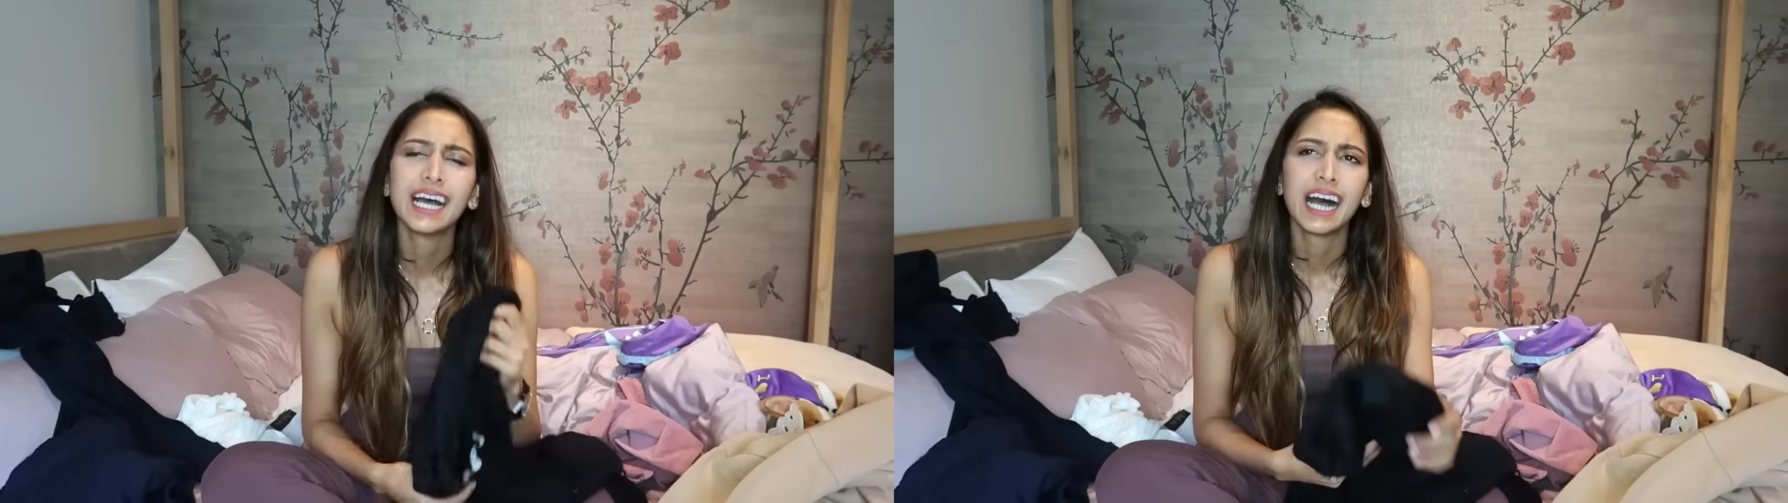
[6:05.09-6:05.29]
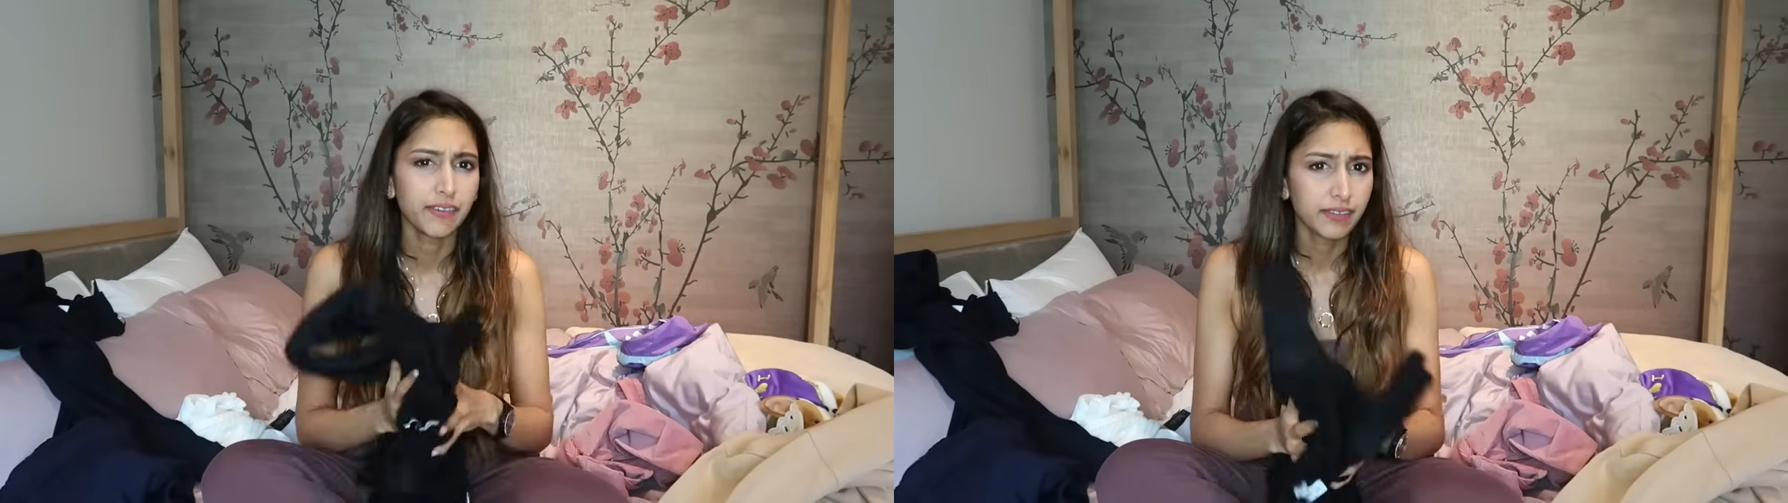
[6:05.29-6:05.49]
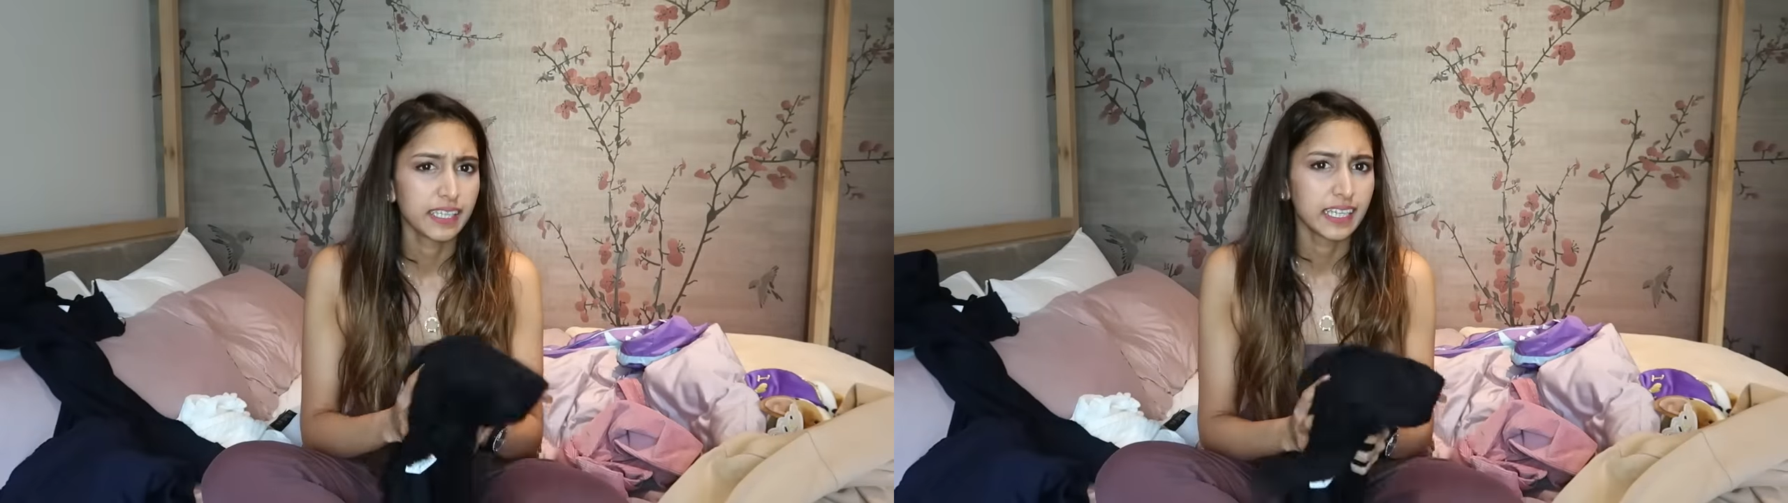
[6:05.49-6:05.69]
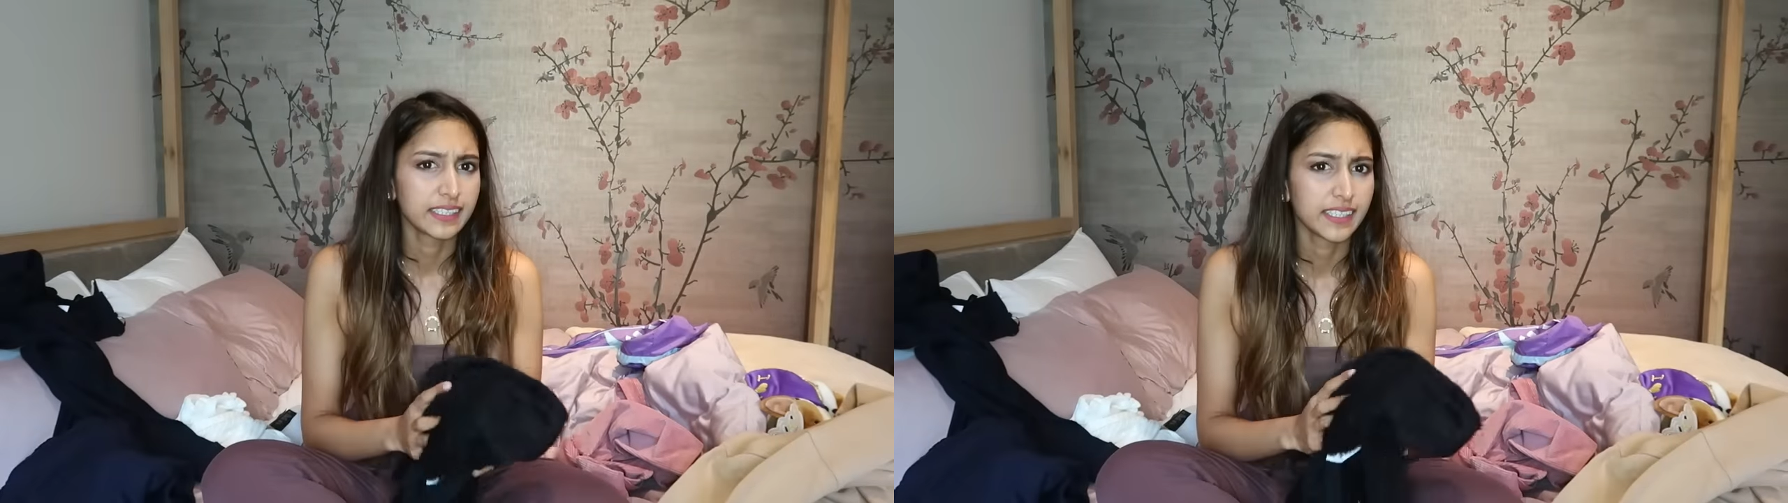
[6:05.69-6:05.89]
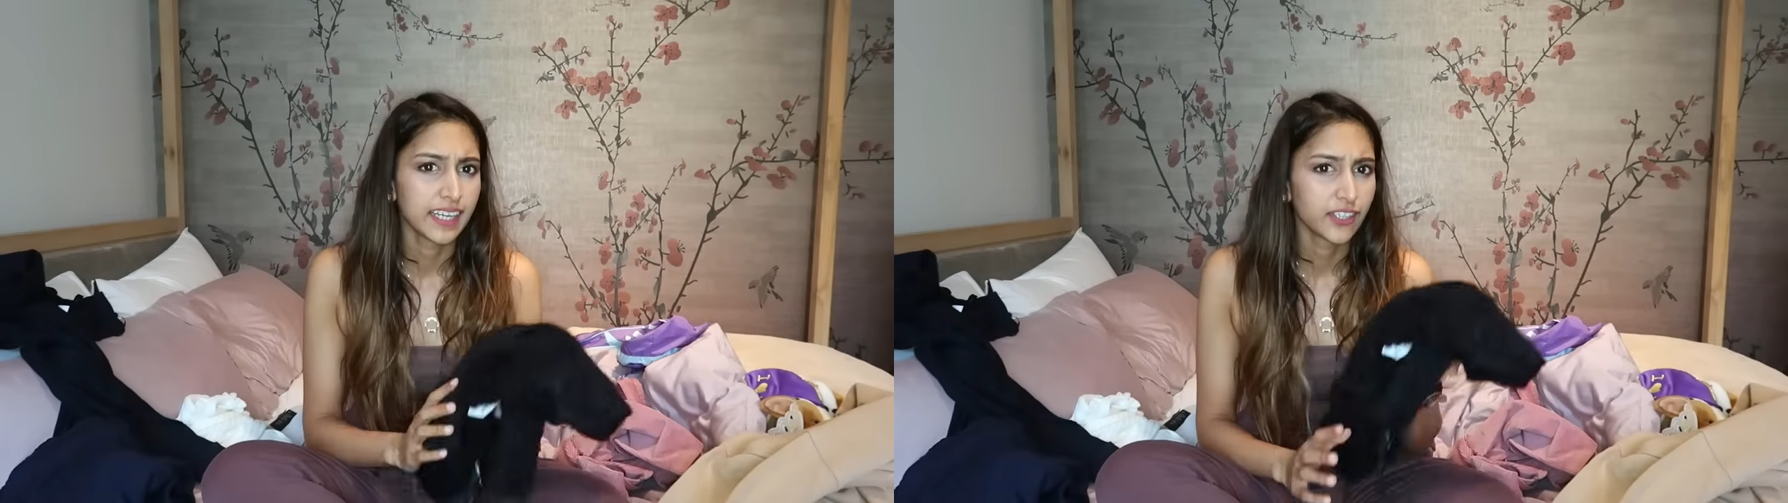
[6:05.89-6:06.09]
Definitely
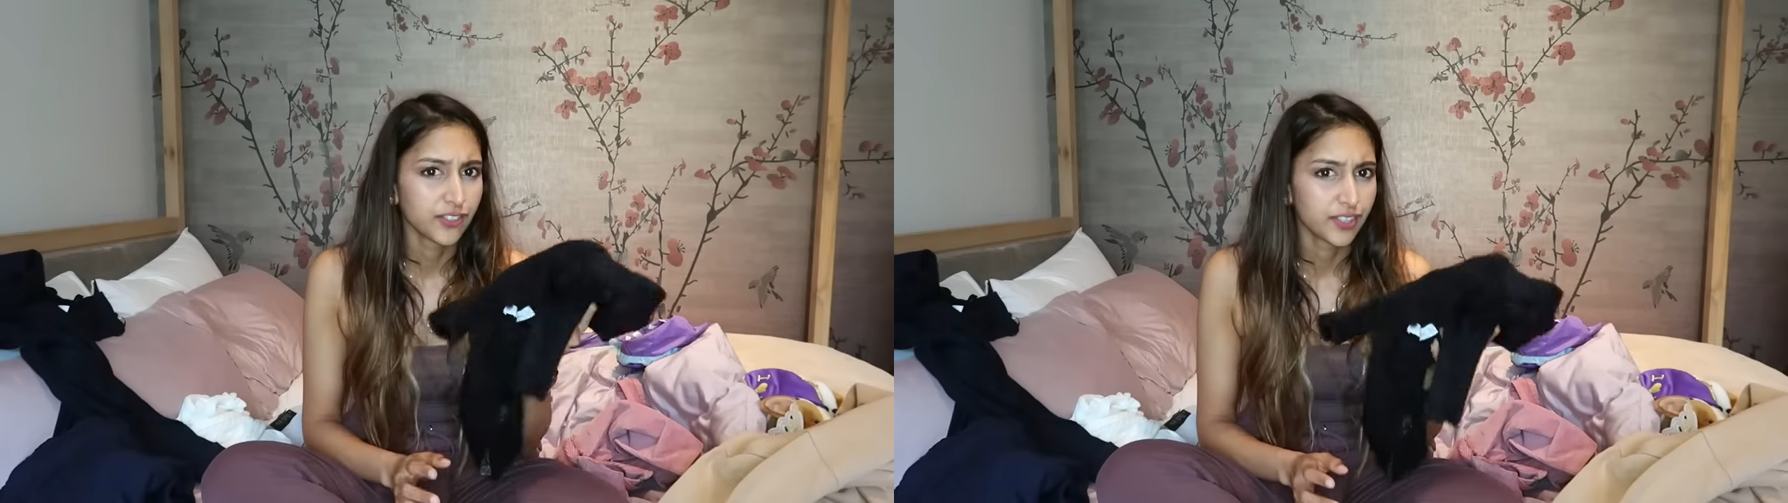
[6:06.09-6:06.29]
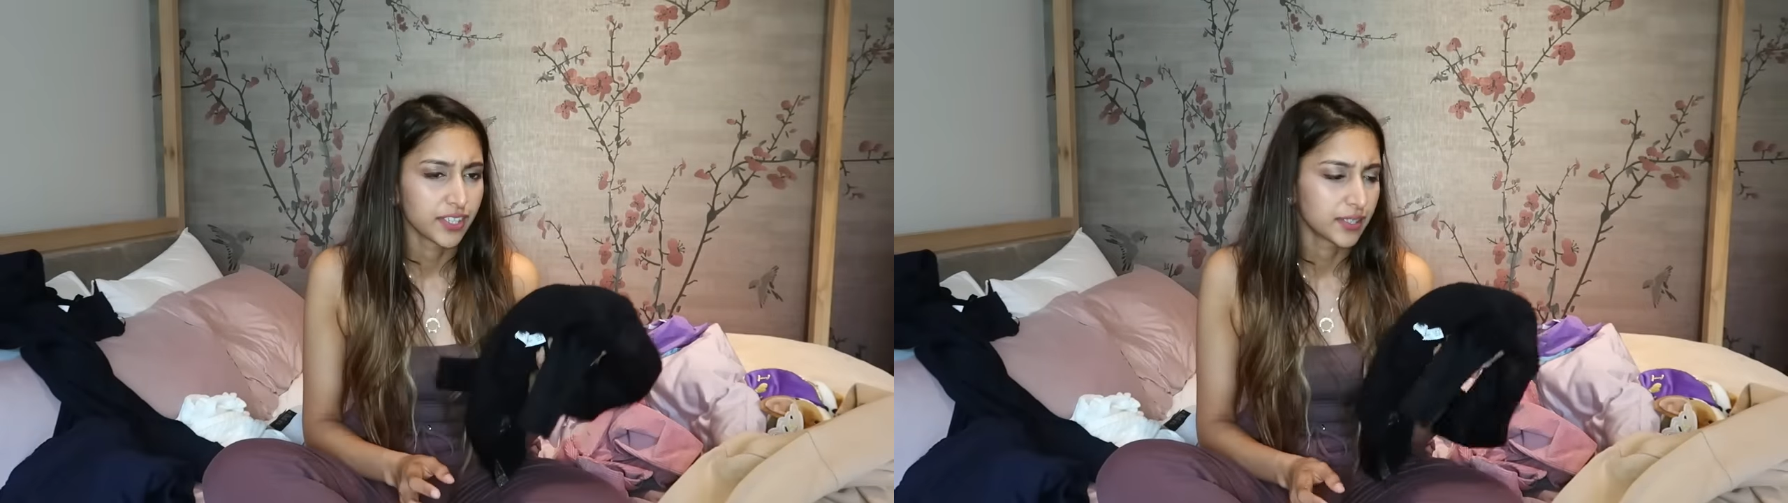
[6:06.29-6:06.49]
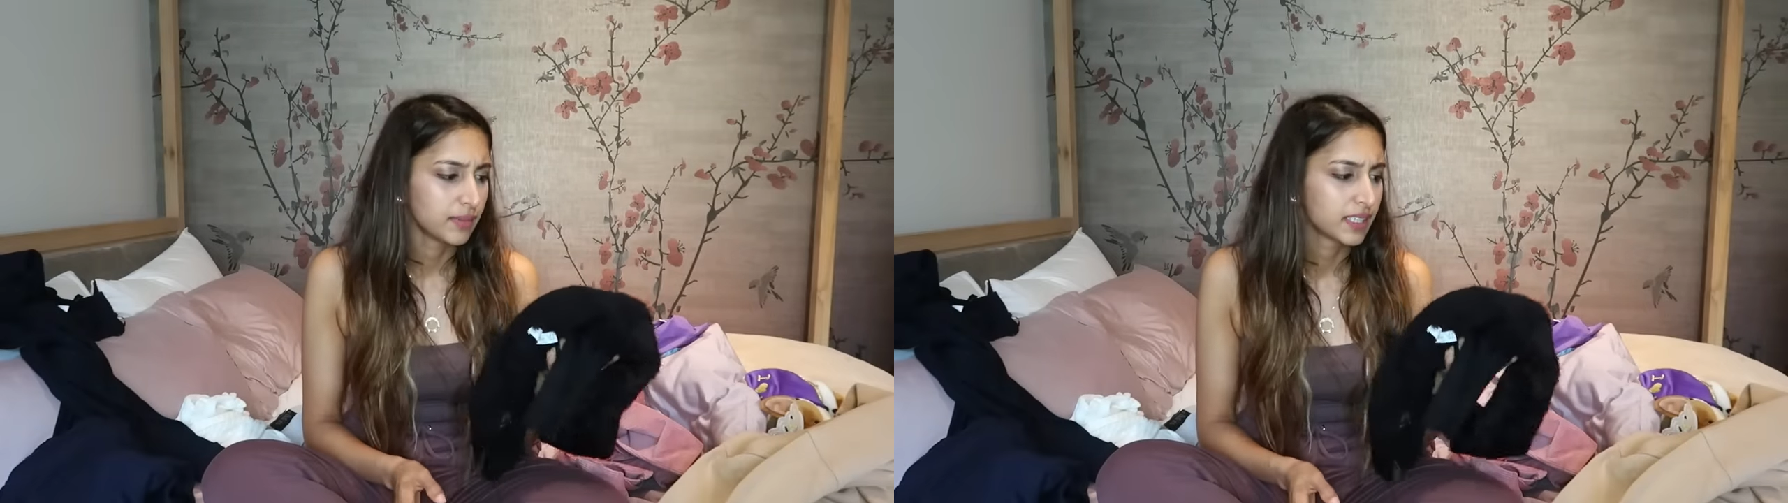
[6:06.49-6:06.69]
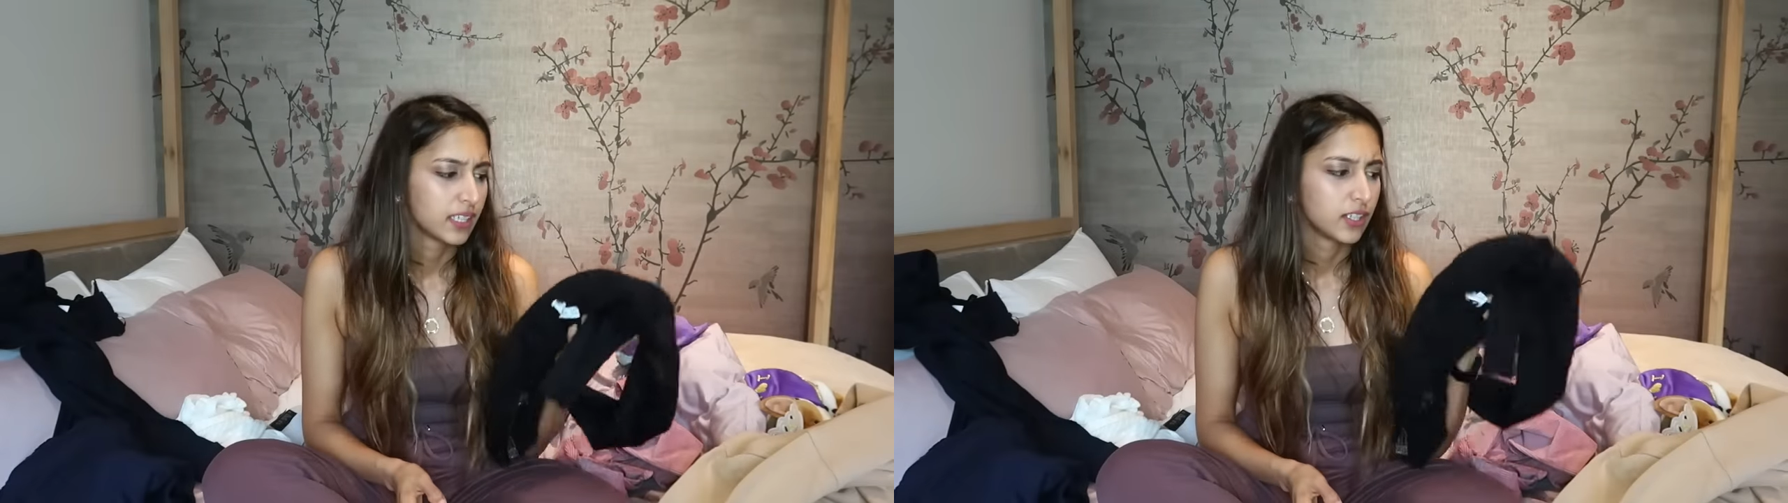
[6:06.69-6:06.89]
under 100 dirhams.